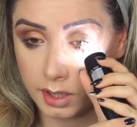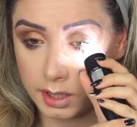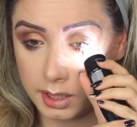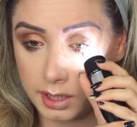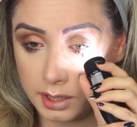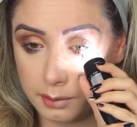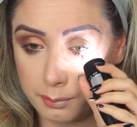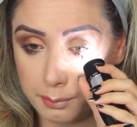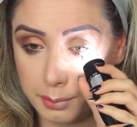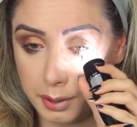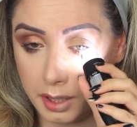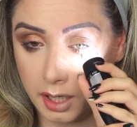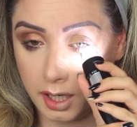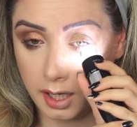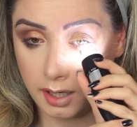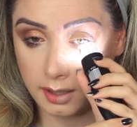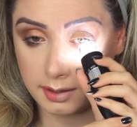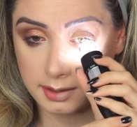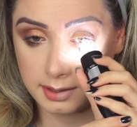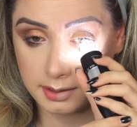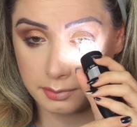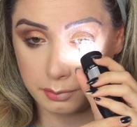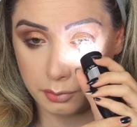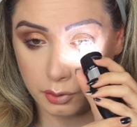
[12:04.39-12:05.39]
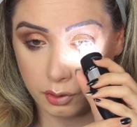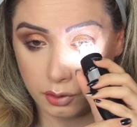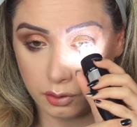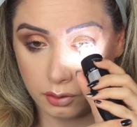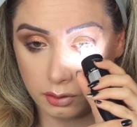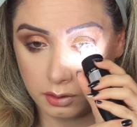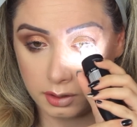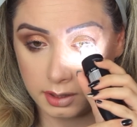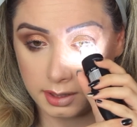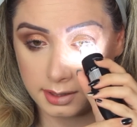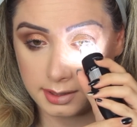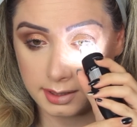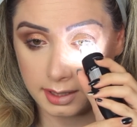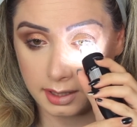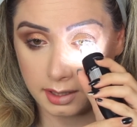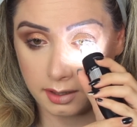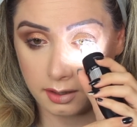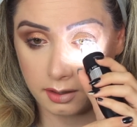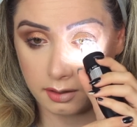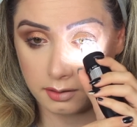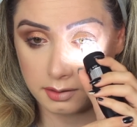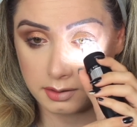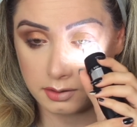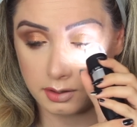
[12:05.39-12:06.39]
imparts more. It's
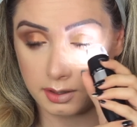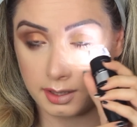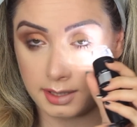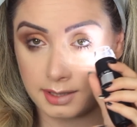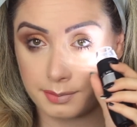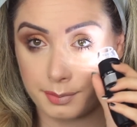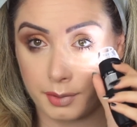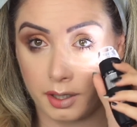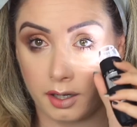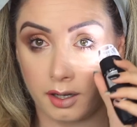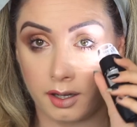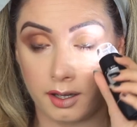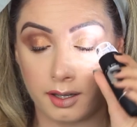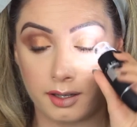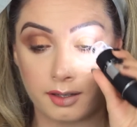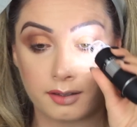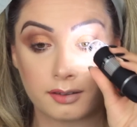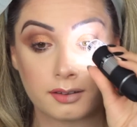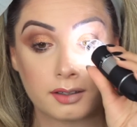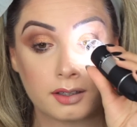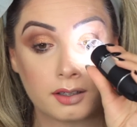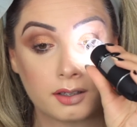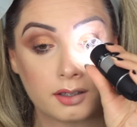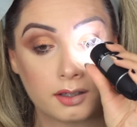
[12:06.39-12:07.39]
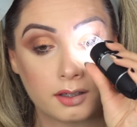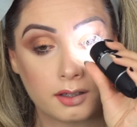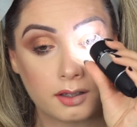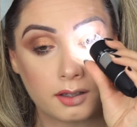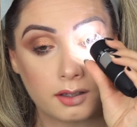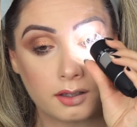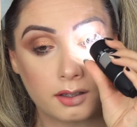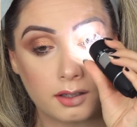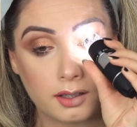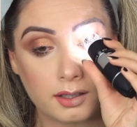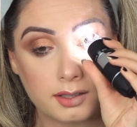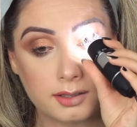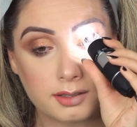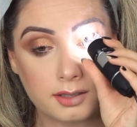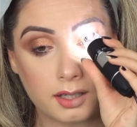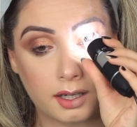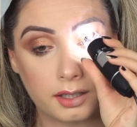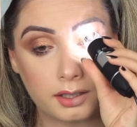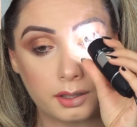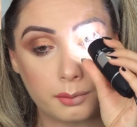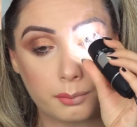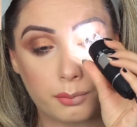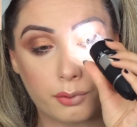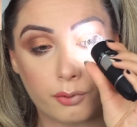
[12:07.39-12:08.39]
like, oh sorry, that's my eye. It's
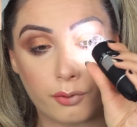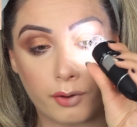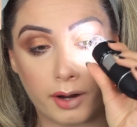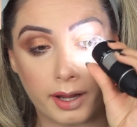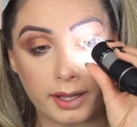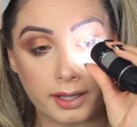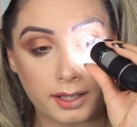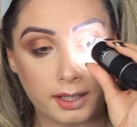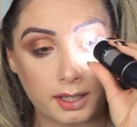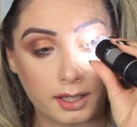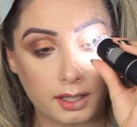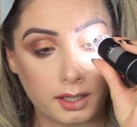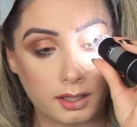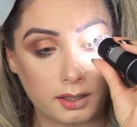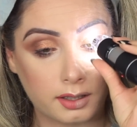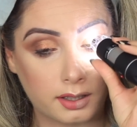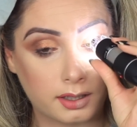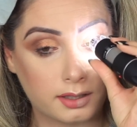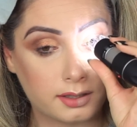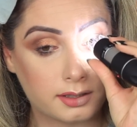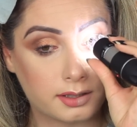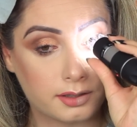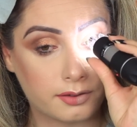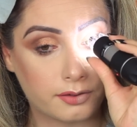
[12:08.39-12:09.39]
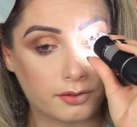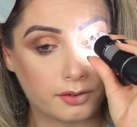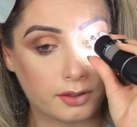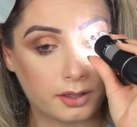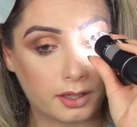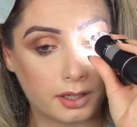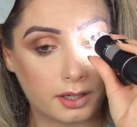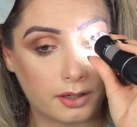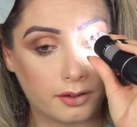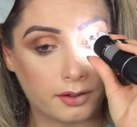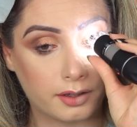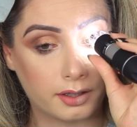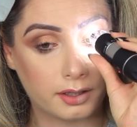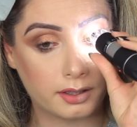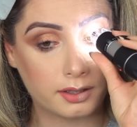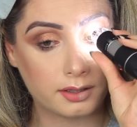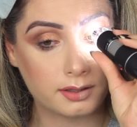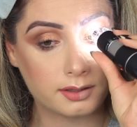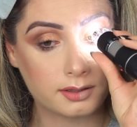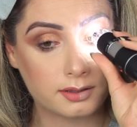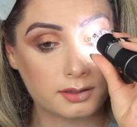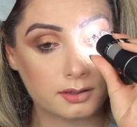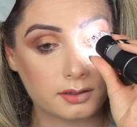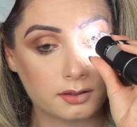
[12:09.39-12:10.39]
kind of breaking in different
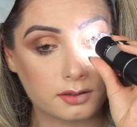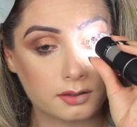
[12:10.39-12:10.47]
areas